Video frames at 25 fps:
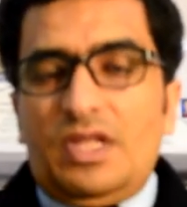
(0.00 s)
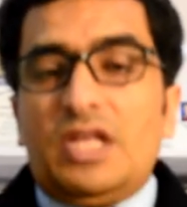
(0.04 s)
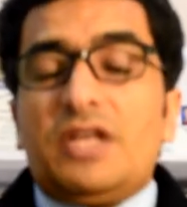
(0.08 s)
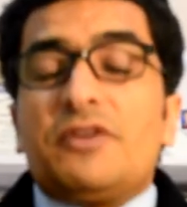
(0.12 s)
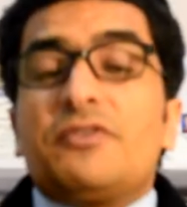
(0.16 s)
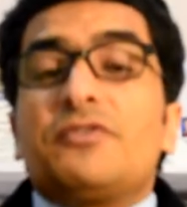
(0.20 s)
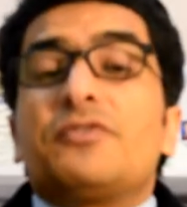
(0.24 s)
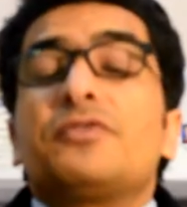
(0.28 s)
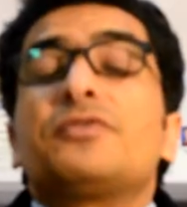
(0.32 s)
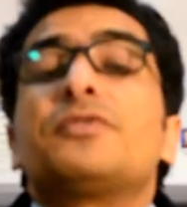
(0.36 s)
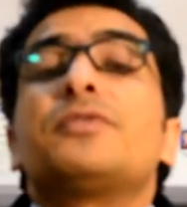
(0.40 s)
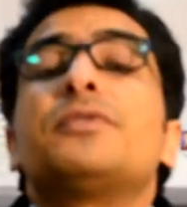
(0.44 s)

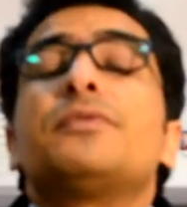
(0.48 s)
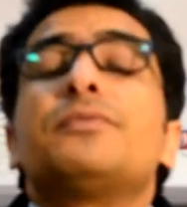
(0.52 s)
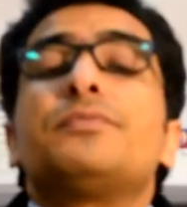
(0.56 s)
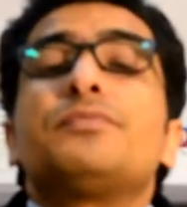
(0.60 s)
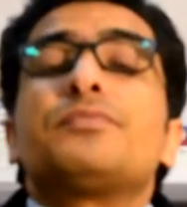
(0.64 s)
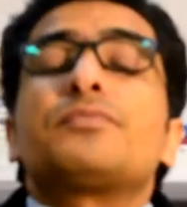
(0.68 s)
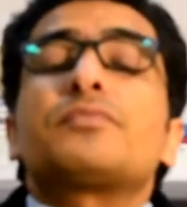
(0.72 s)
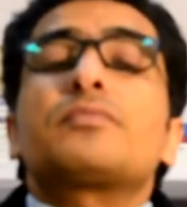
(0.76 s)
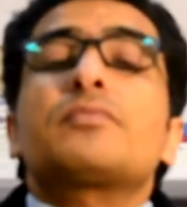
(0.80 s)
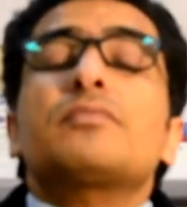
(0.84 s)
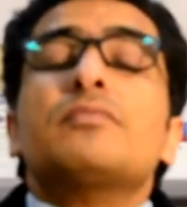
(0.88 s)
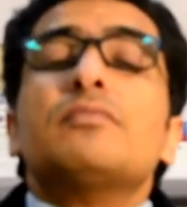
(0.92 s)
If
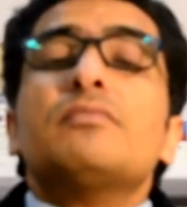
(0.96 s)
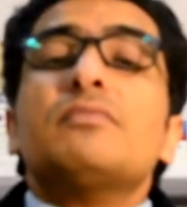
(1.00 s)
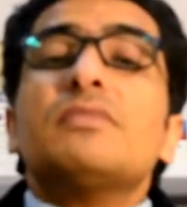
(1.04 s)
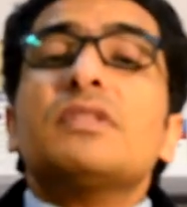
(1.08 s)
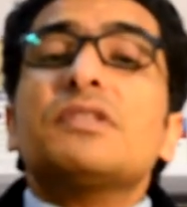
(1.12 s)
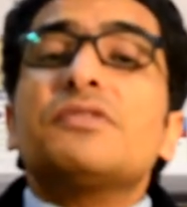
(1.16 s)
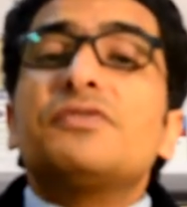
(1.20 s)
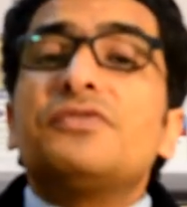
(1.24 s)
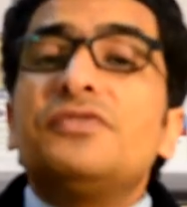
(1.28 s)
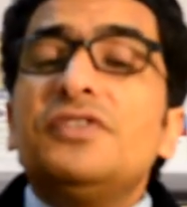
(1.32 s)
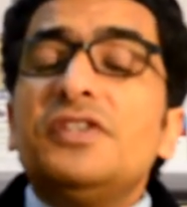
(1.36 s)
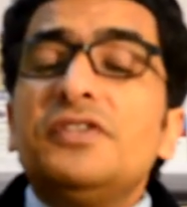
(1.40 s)

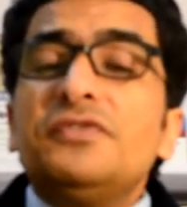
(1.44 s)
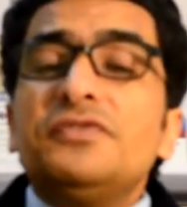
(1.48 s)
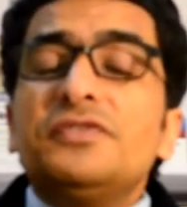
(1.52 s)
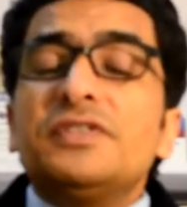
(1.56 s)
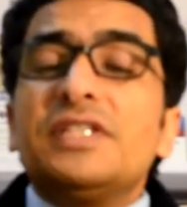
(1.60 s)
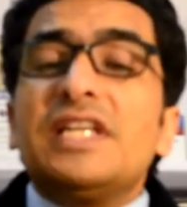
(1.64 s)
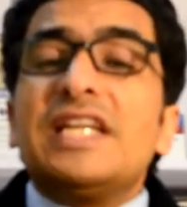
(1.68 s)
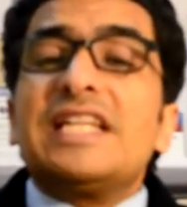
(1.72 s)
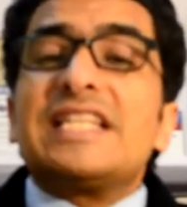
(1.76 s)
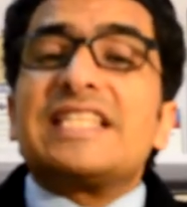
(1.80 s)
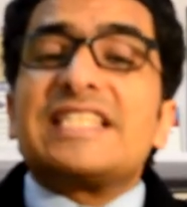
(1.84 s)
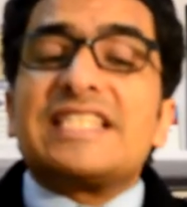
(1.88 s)

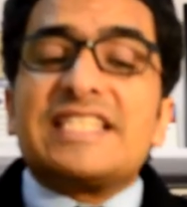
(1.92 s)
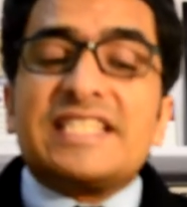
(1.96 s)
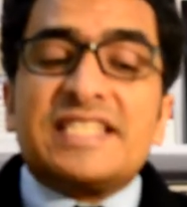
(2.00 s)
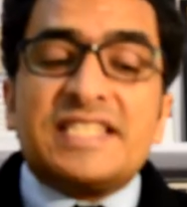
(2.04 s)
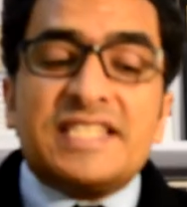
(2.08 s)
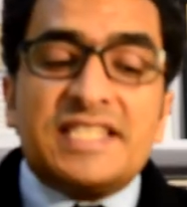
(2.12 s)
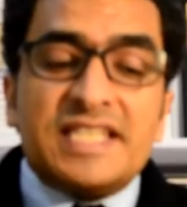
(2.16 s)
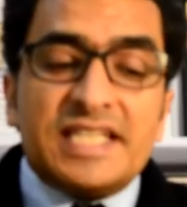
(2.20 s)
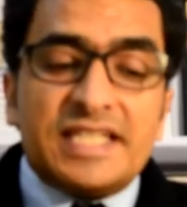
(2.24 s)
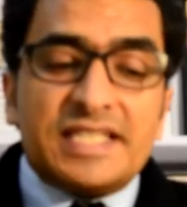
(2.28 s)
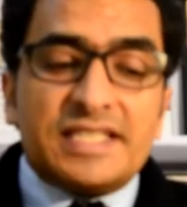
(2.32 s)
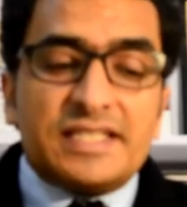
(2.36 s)

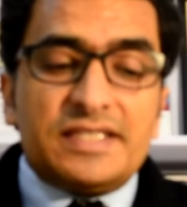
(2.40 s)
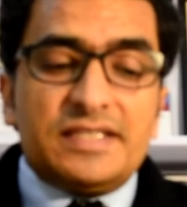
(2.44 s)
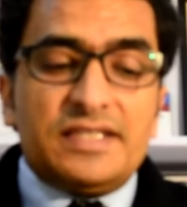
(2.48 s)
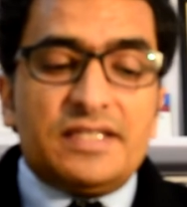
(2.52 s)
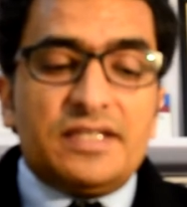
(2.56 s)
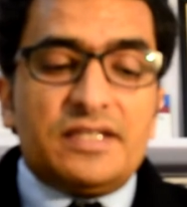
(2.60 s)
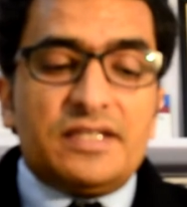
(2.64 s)
sixth